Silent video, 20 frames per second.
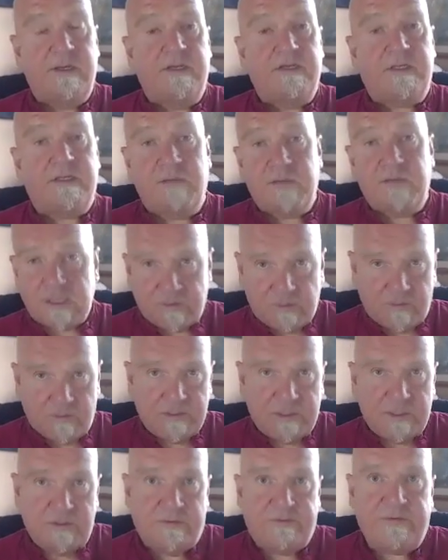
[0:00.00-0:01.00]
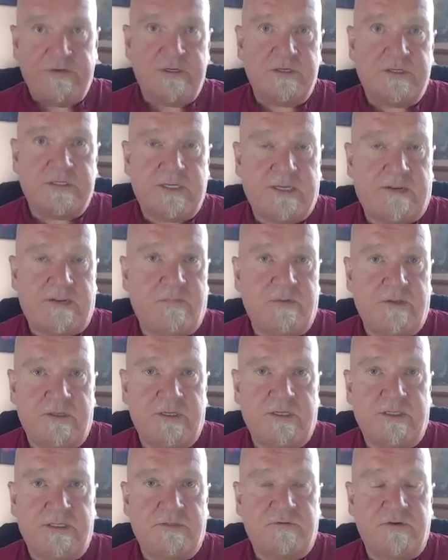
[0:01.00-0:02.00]
So that's what we do. The first step of
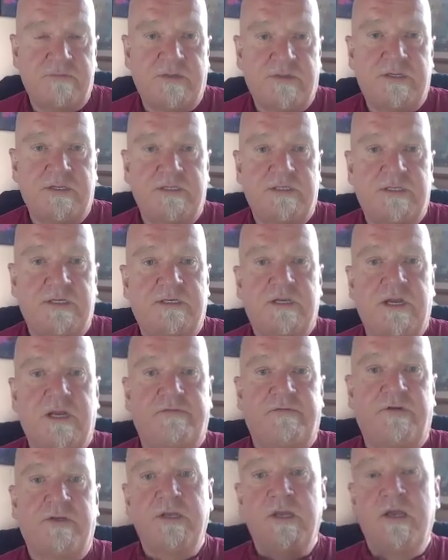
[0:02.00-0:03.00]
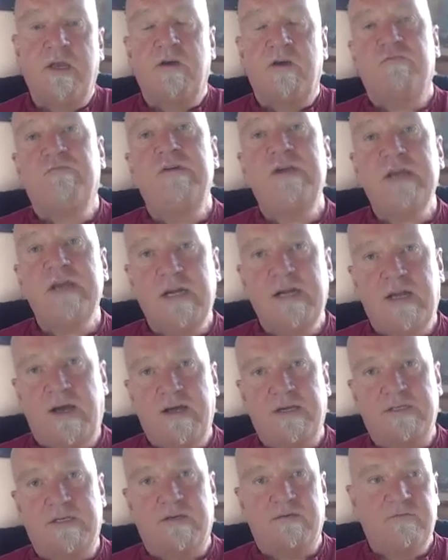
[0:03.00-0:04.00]
the Dream Method is discovering,
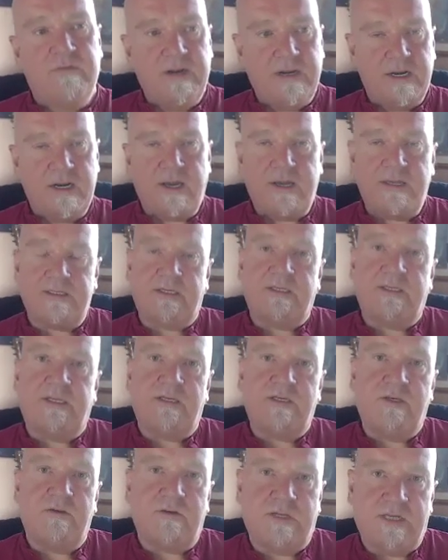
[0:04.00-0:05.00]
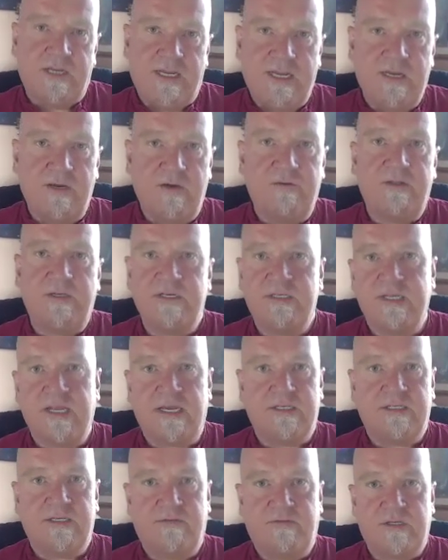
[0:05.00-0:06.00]
realizing that you can heal these
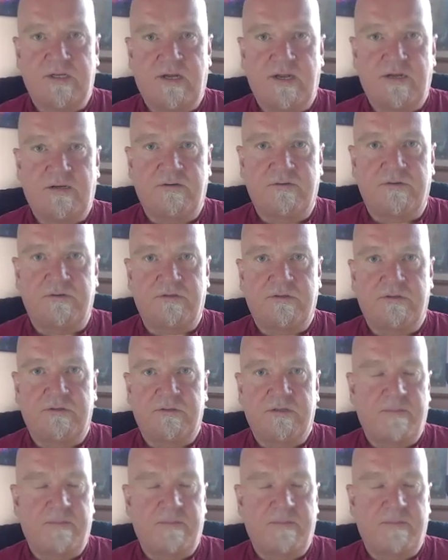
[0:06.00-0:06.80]
negative cycles.